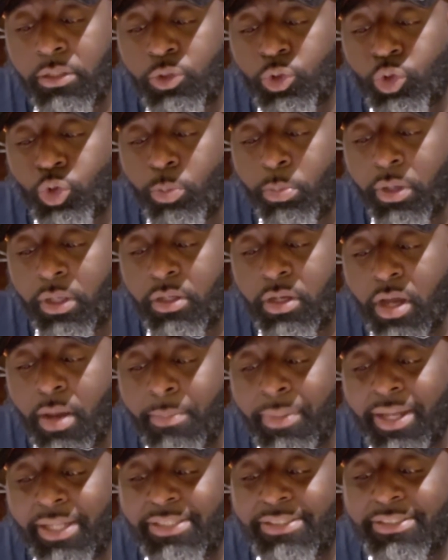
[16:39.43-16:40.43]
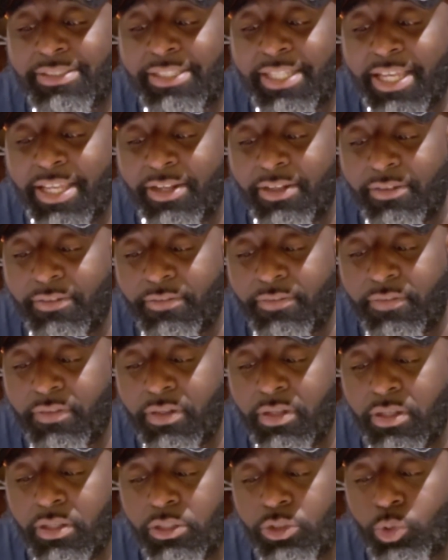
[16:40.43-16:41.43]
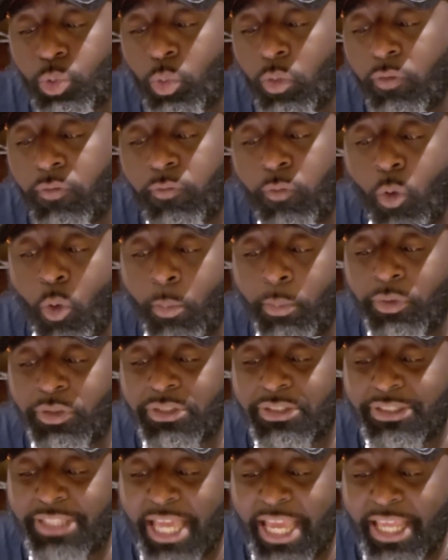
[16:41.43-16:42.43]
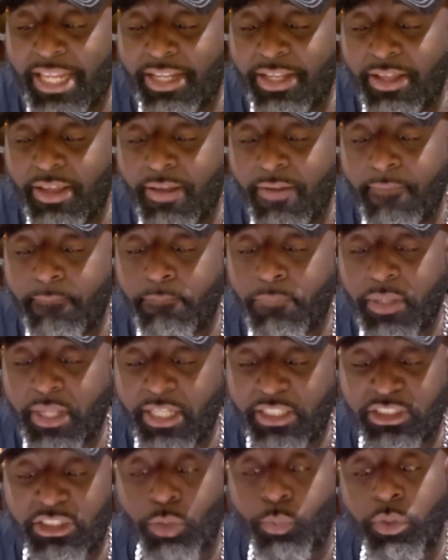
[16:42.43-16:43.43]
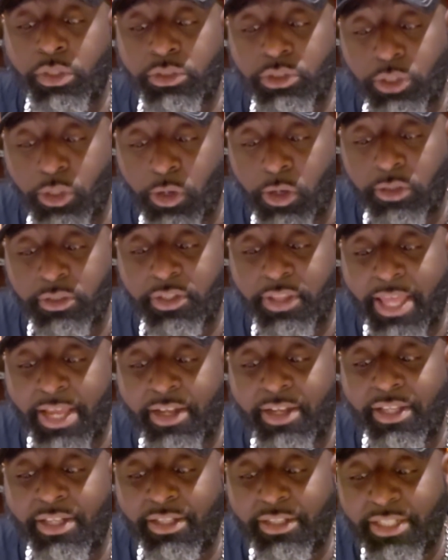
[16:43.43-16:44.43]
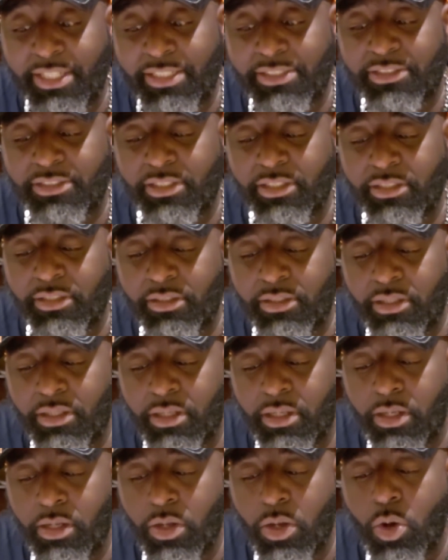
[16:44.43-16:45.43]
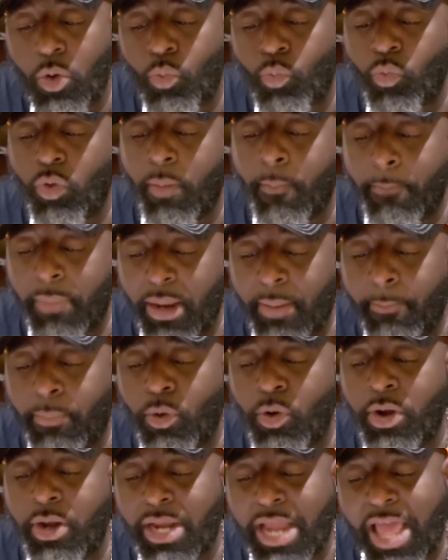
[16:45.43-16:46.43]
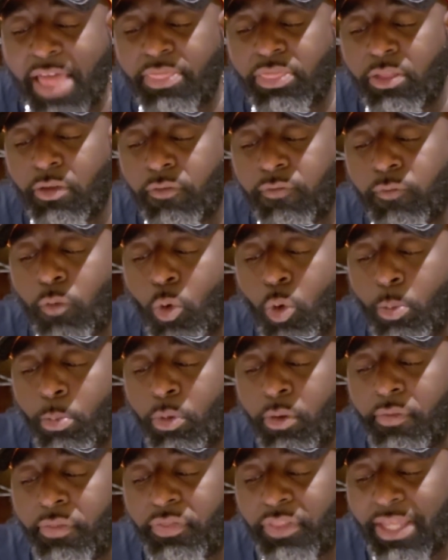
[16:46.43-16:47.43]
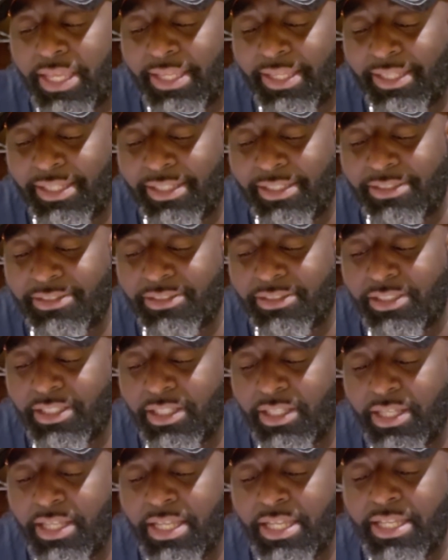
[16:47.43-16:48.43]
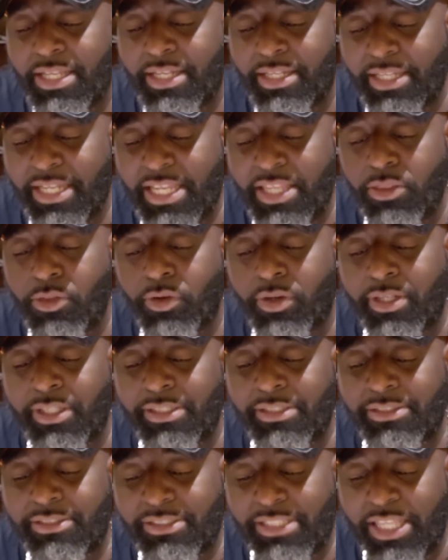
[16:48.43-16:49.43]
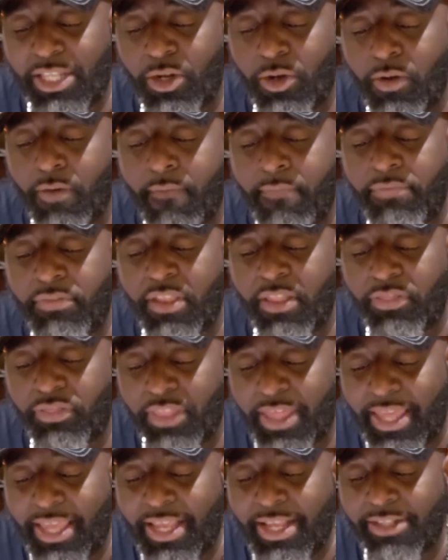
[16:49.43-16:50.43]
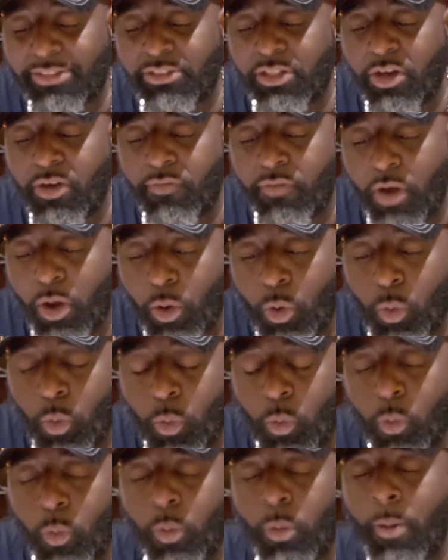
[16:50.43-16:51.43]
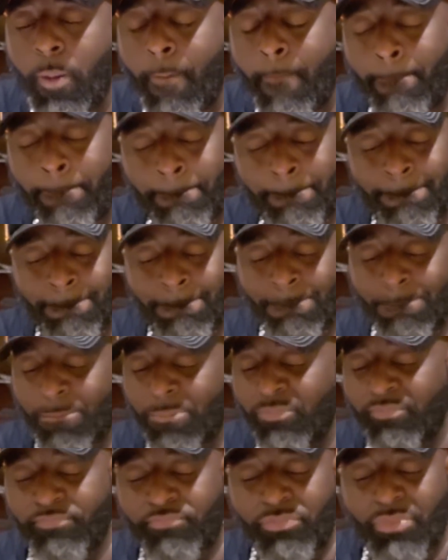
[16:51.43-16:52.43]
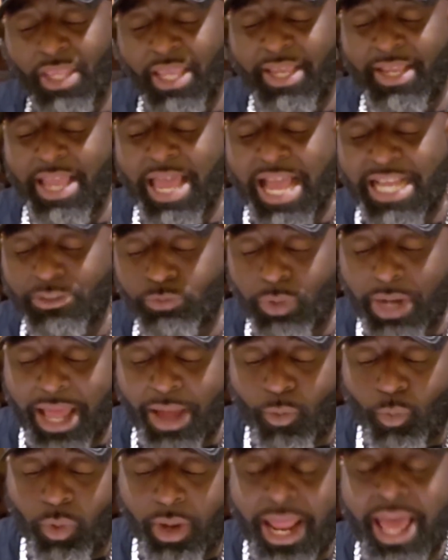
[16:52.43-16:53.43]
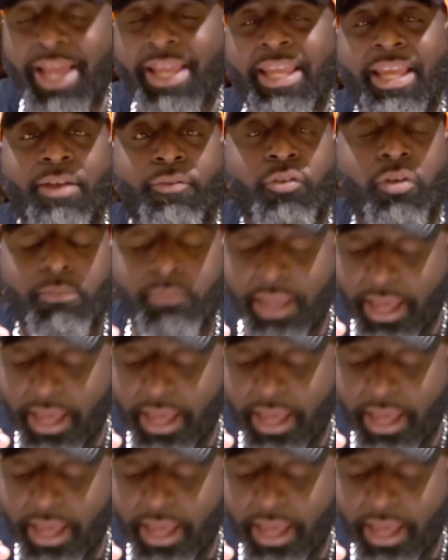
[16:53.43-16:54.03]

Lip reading: to become attentive to a former state is to return to that condition. Remember not the former things, neither consider the things of old. And guys, what I get from